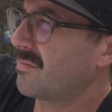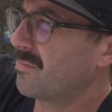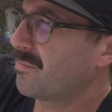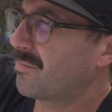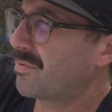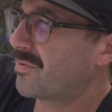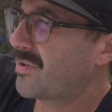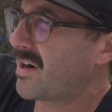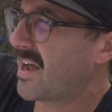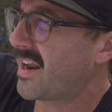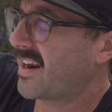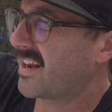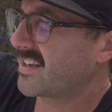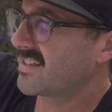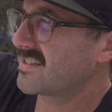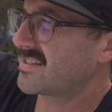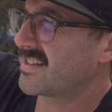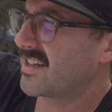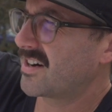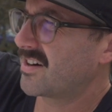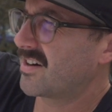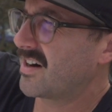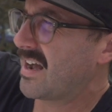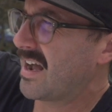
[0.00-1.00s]
products
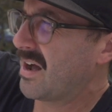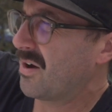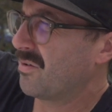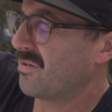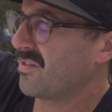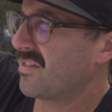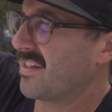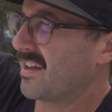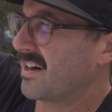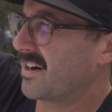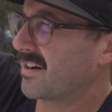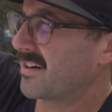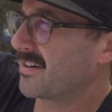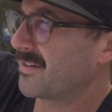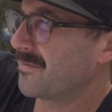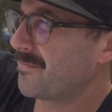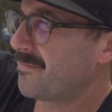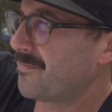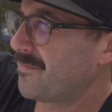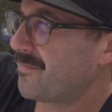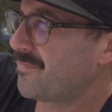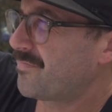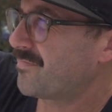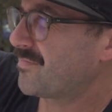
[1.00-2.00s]
that are out there,
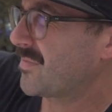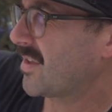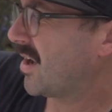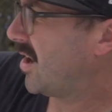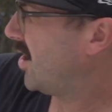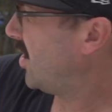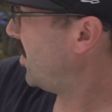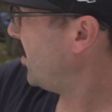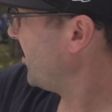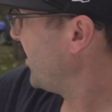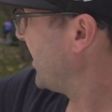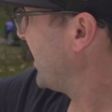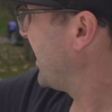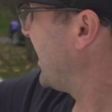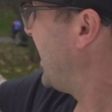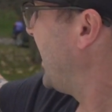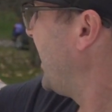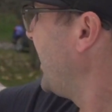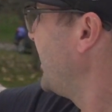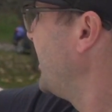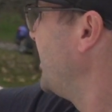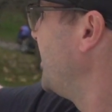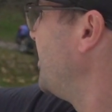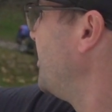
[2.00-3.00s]
all that kind of